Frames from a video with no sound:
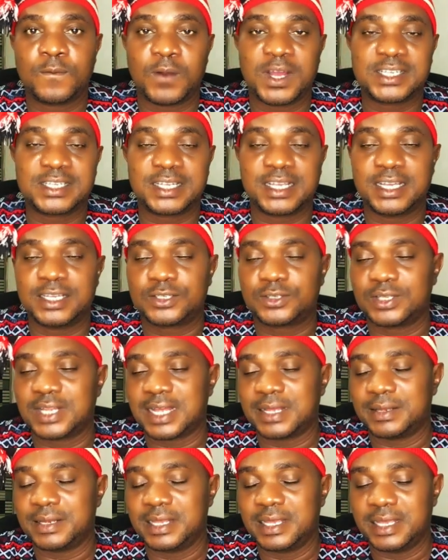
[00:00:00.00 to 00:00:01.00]
once it gets to
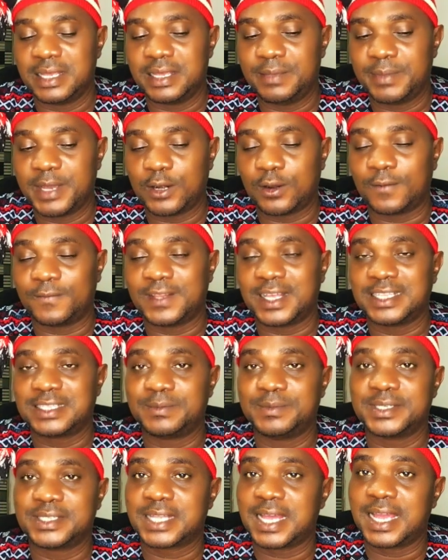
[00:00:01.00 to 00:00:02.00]
that, the email of that
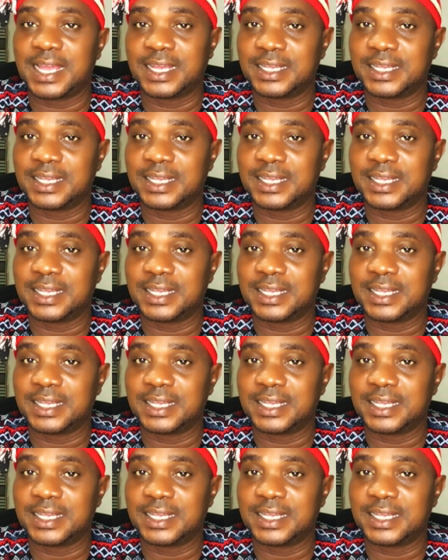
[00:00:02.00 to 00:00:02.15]
Mr.